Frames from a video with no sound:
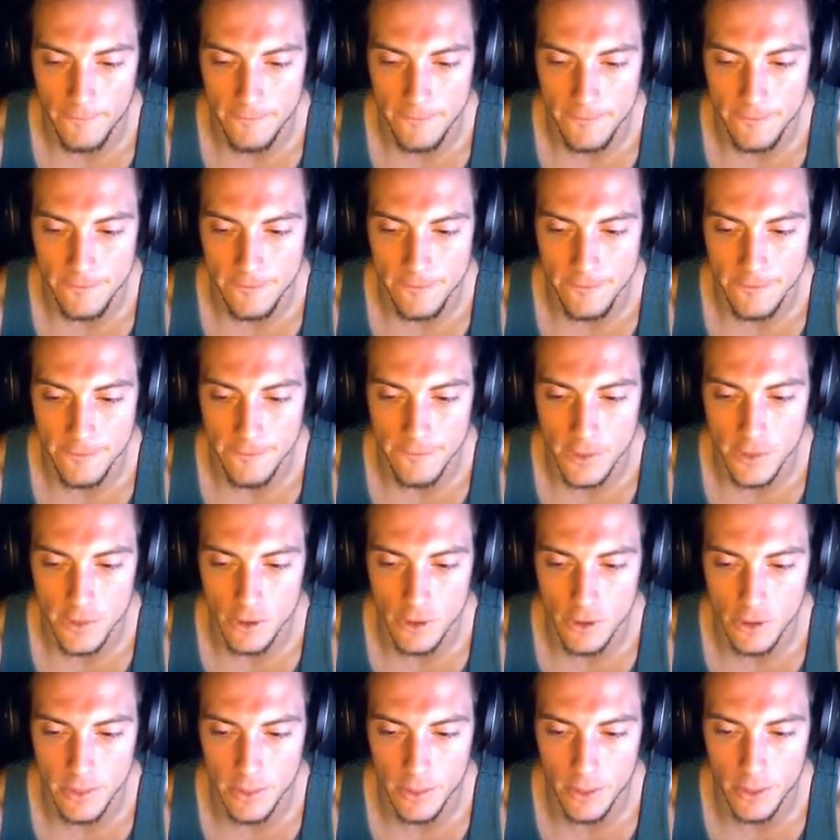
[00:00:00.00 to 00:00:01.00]
Get your mana
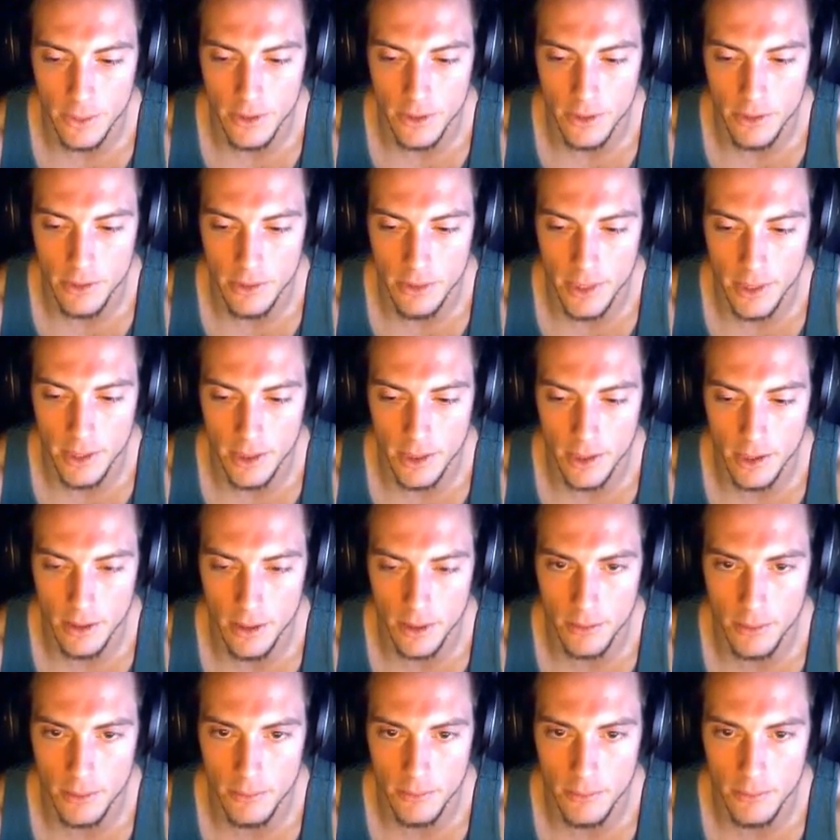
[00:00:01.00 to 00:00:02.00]
regen back up.
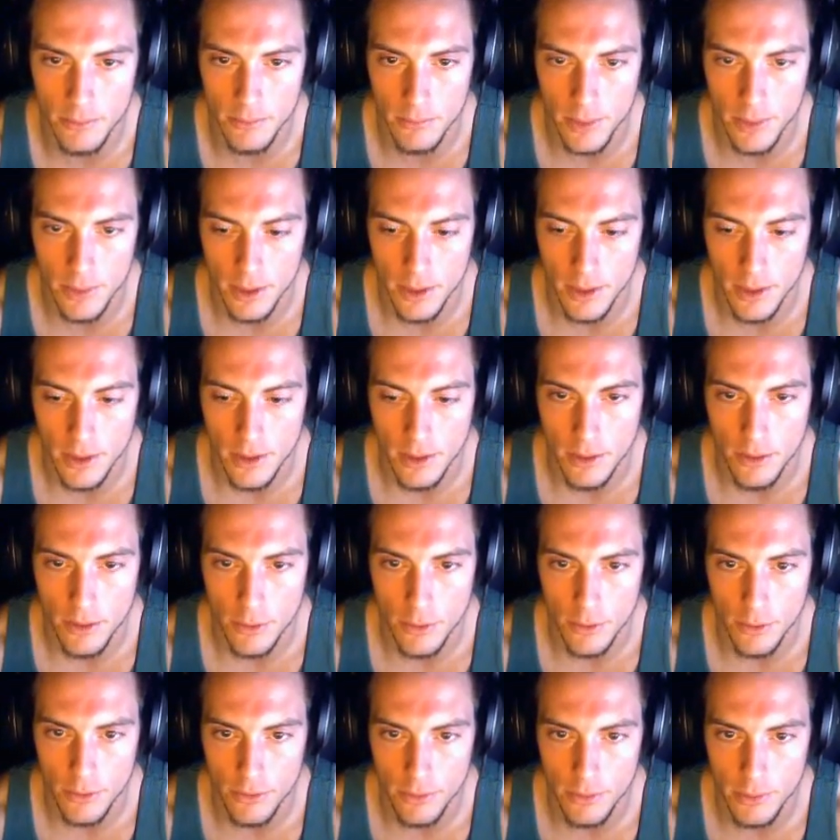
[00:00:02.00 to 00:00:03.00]
Throw some
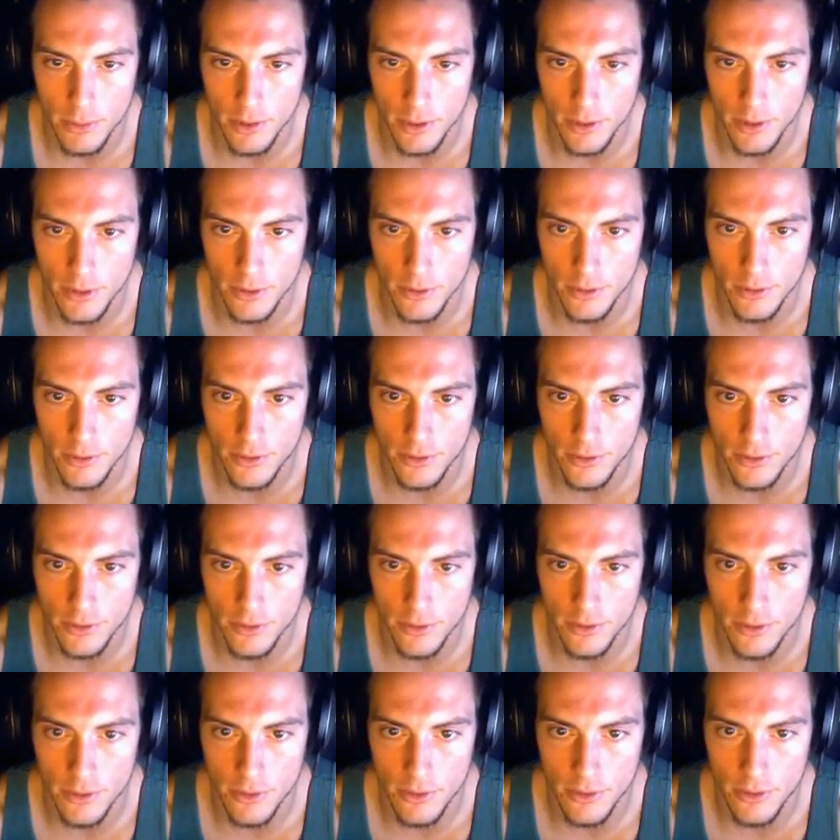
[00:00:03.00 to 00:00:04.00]
bears.
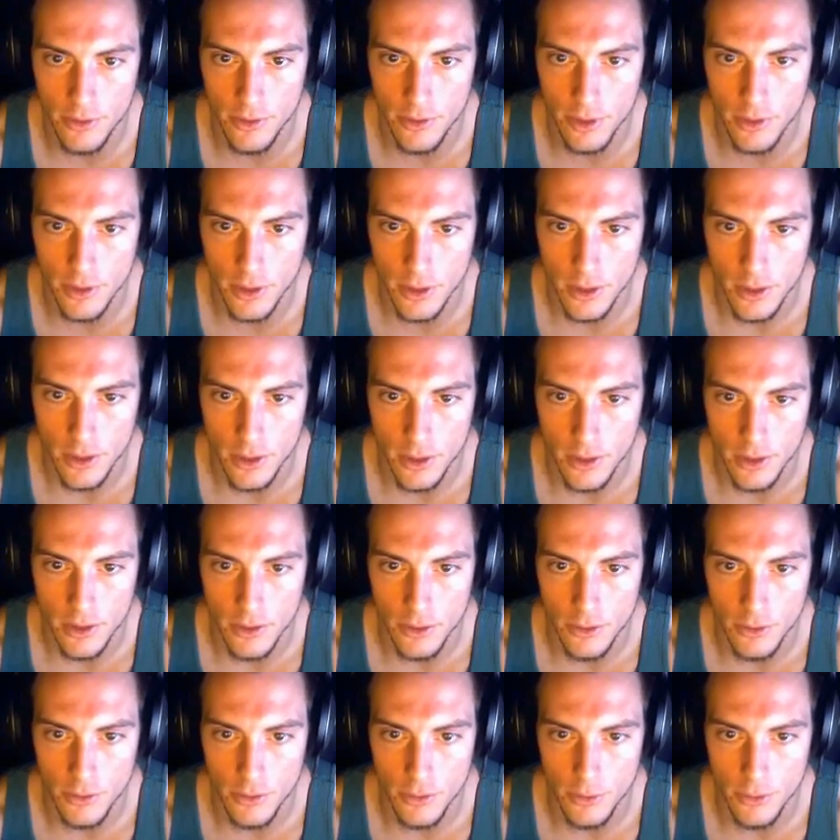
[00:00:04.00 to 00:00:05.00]
Throw some
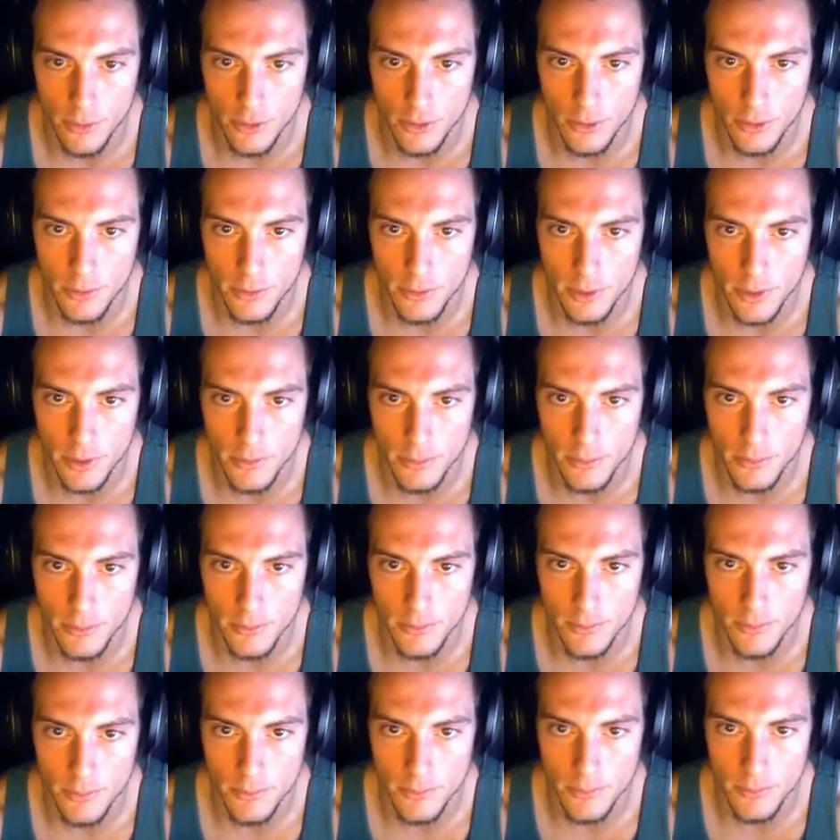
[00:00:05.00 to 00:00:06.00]
more spirit.
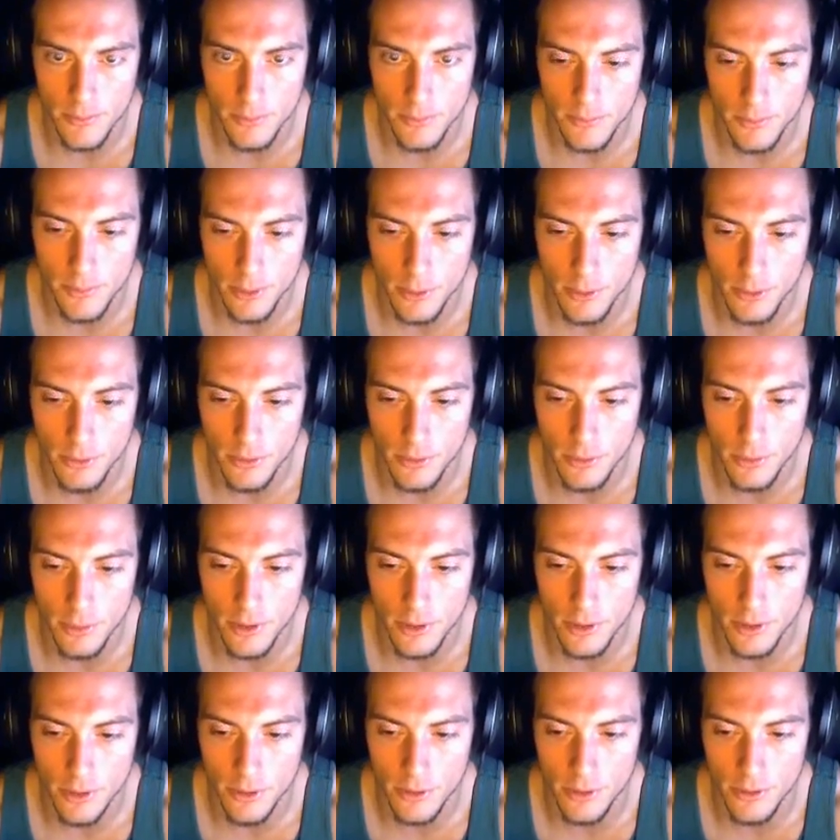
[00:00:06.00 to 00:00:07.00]
Throw some
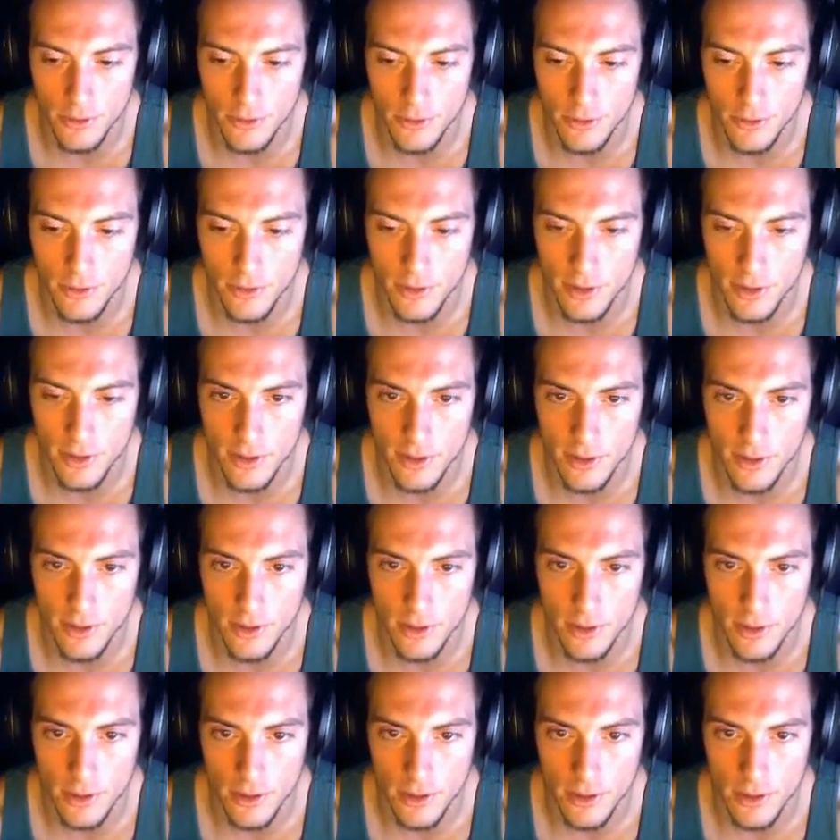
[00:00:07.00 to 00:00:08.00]
bears.
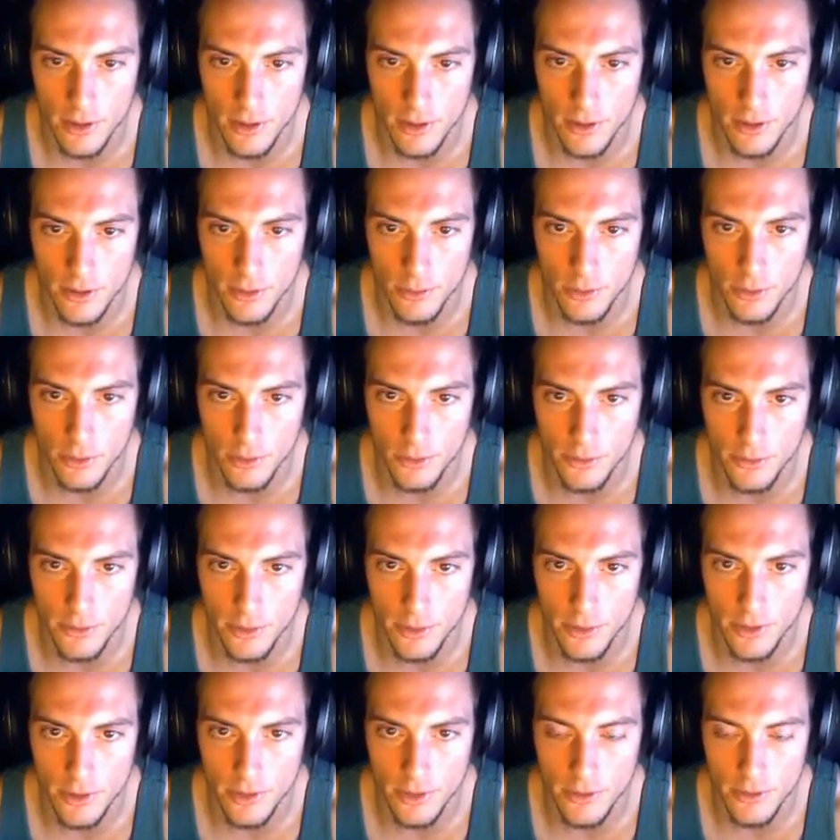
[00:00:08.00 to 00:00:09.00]
Some more
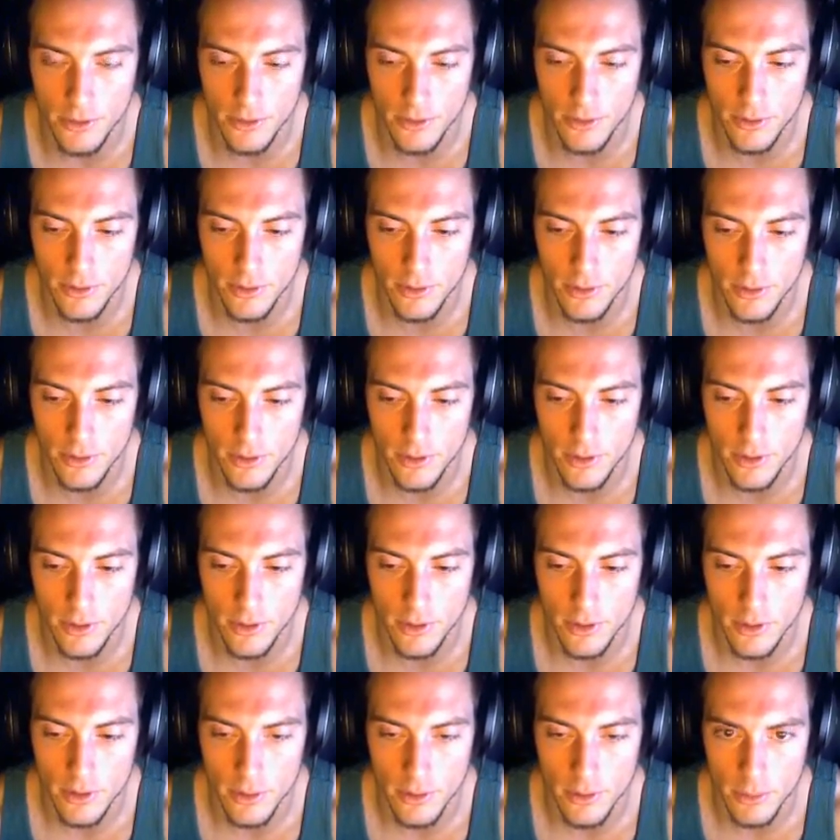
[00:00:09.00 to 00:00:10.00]
spirits.
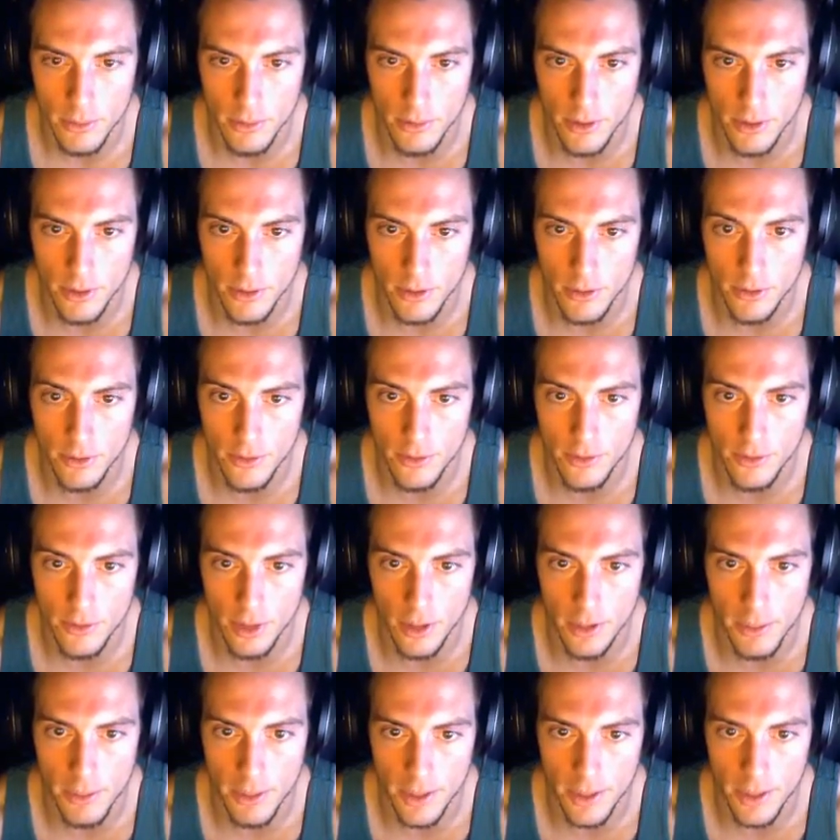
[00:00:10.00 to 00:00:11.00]
Bears. Kind of back
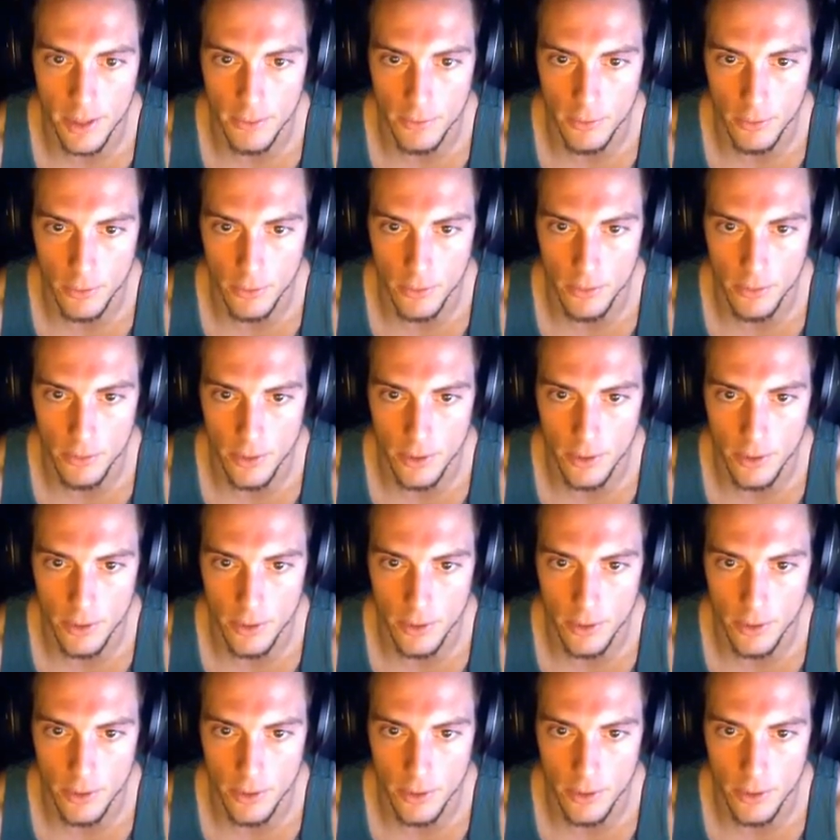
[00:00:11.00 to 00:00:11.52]
and forth with it.